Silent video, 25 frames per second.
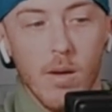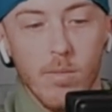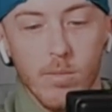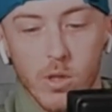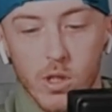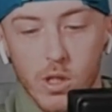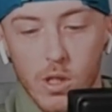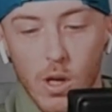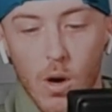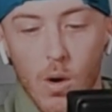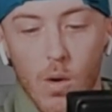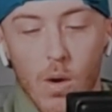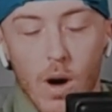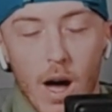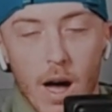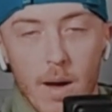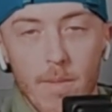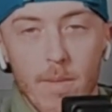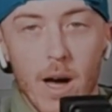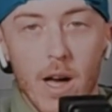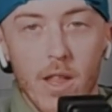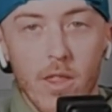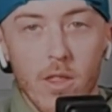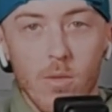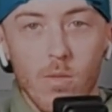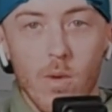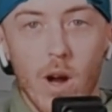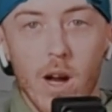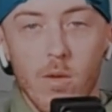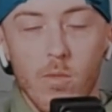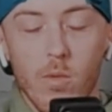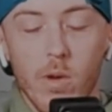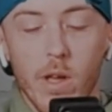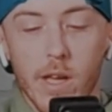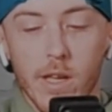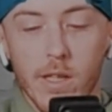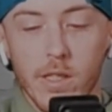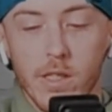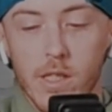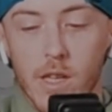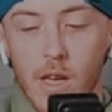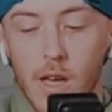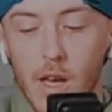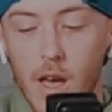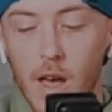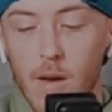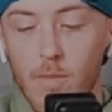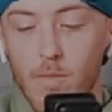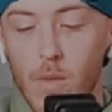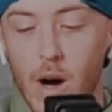So I'm on the Red Wings
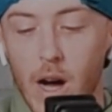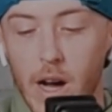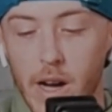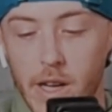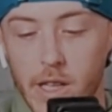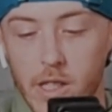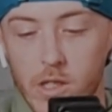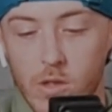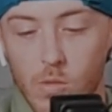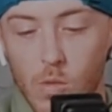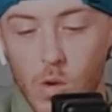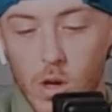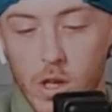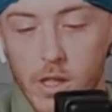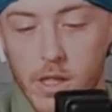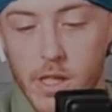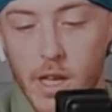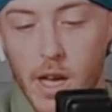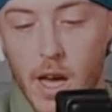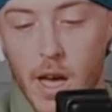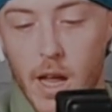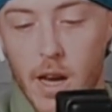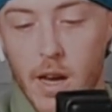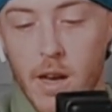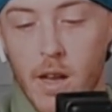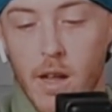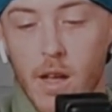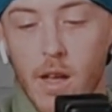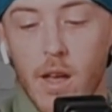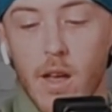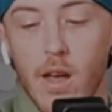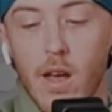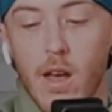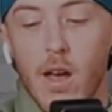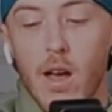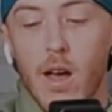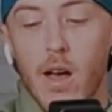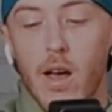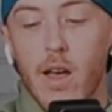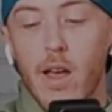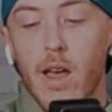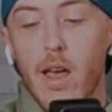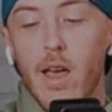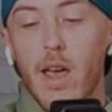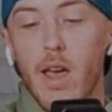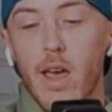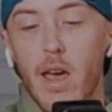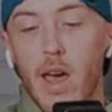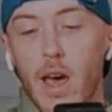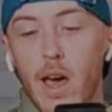minus 110
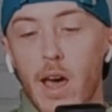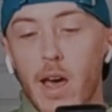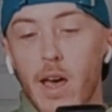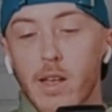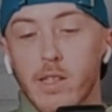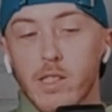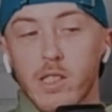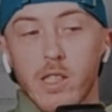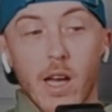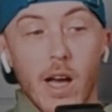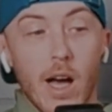as